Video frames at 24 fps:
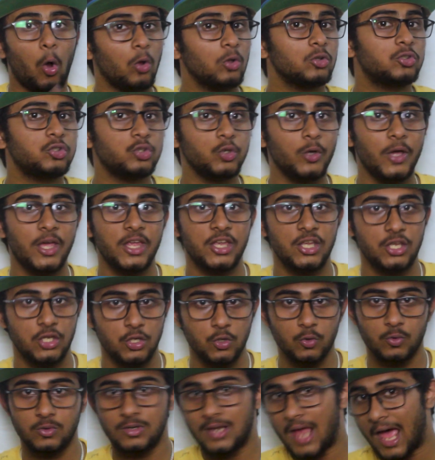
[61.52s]
also a
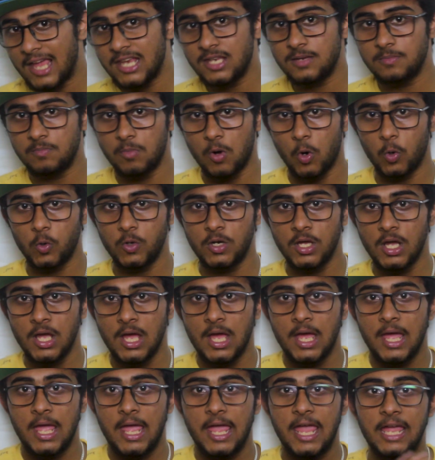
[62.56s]
new night mode
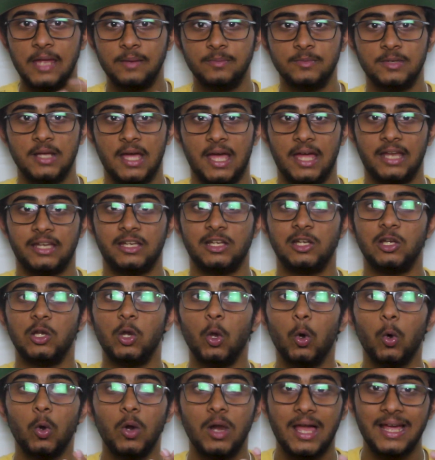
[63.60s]
aimed at
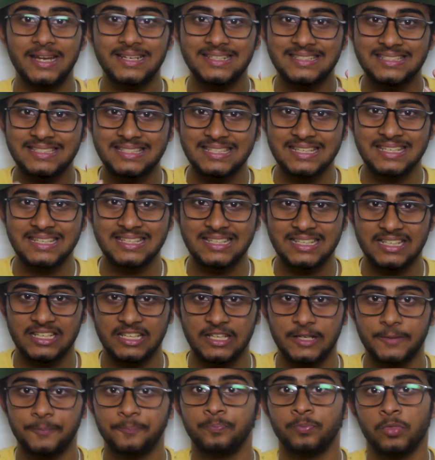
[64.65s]
low light
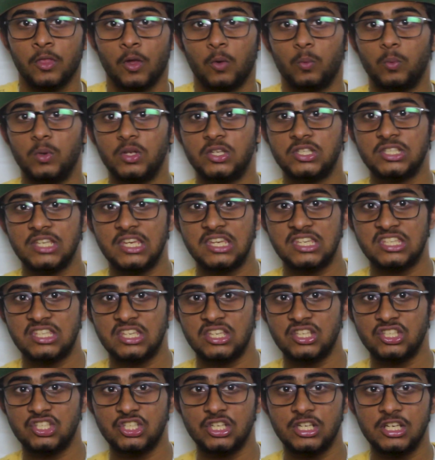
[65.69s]
scenery which
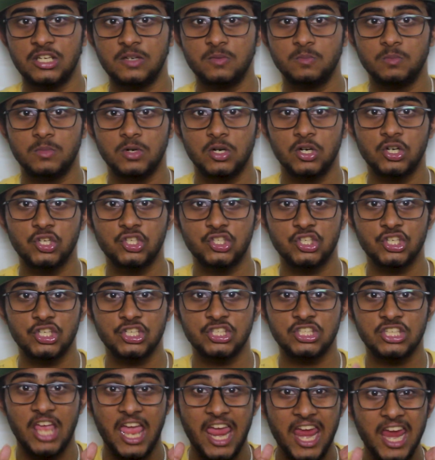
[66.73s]
essentially
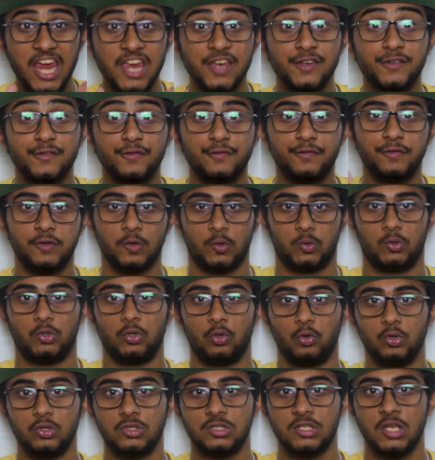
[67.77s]
merges 8
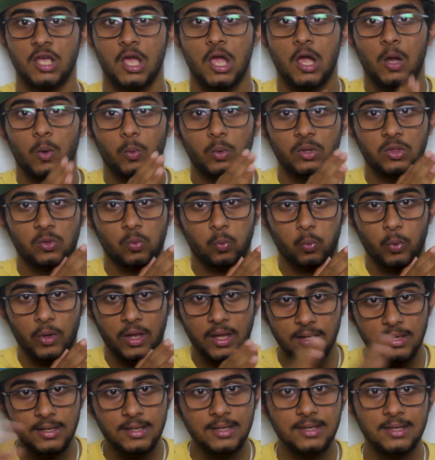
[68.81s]
photos with
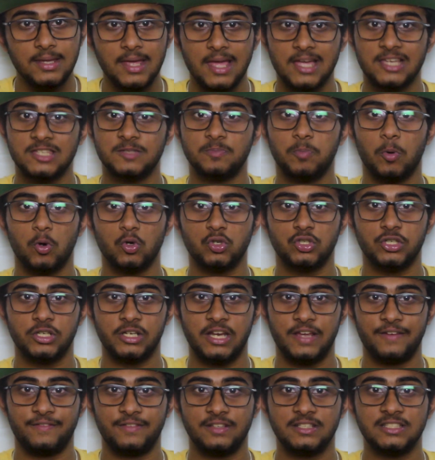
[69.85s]
varying exposure
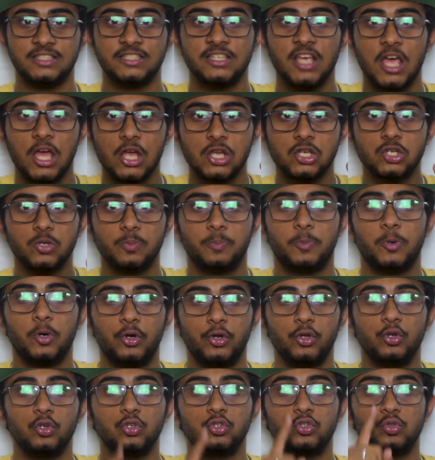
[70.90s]
levels to
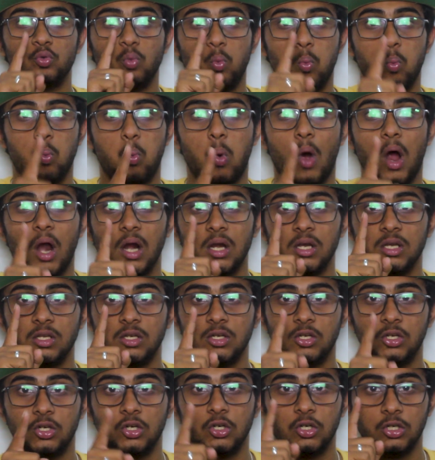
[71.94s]
produce
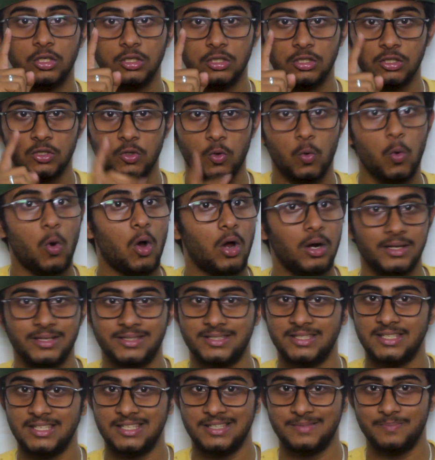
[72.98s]
one good
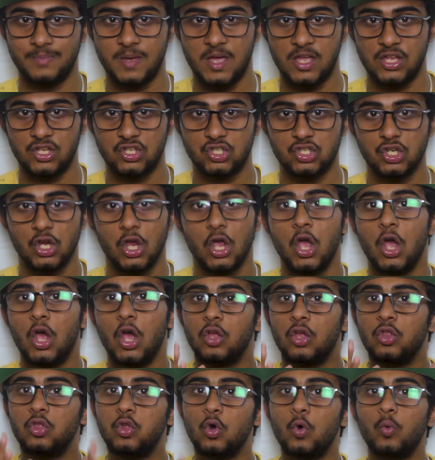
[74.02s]
quality image.
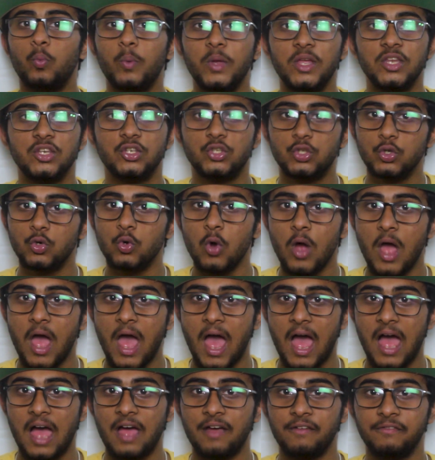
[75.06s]
Though we do
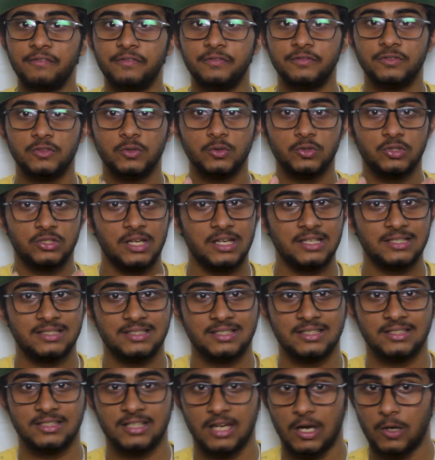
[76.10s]
have to
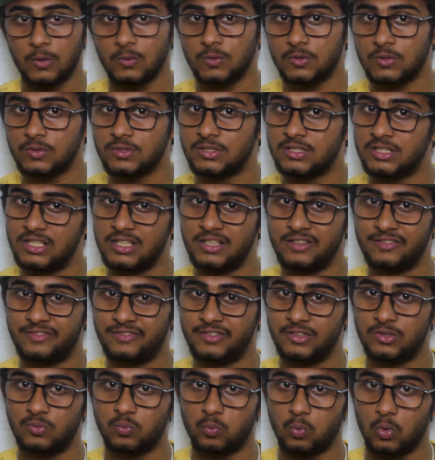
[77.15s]
test it out to see
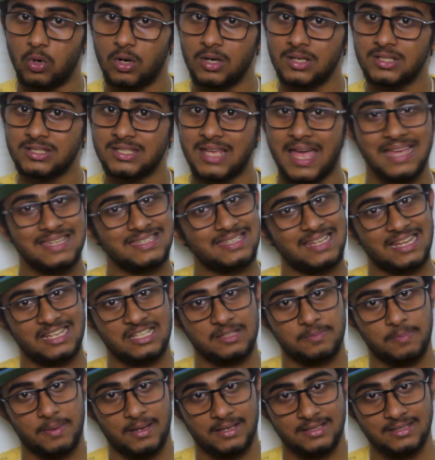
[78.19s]
if it works as
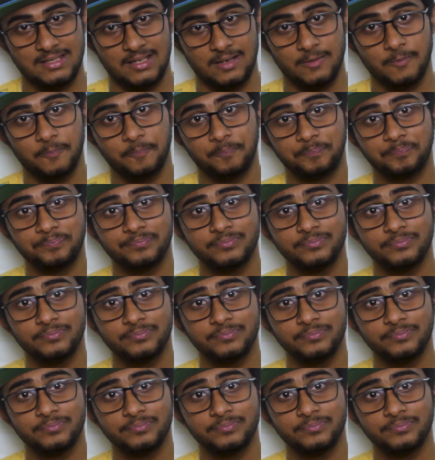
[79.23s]
expected.